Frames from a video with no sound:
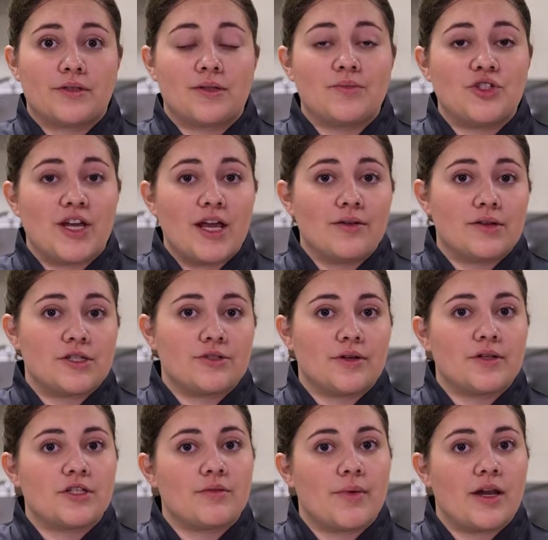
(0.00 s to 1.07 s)
some chain
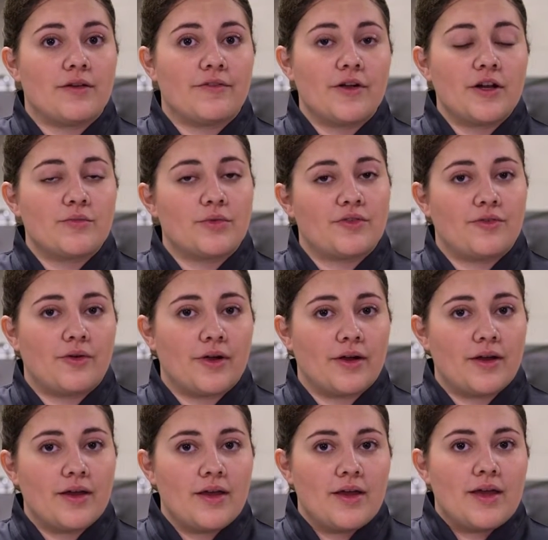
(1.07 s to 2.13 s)
restaurants you might have heard of
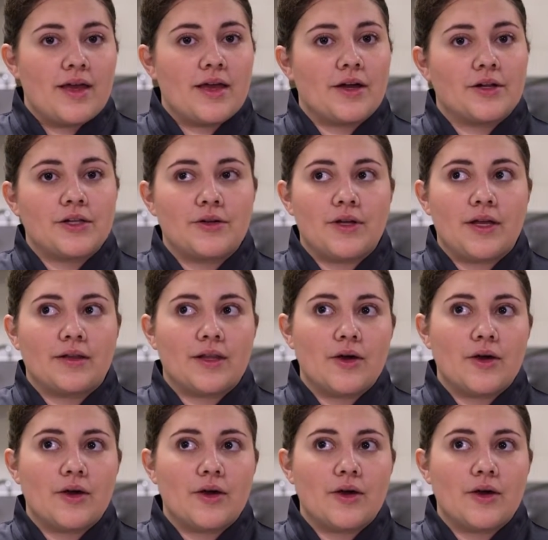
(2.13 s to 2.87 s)
before, including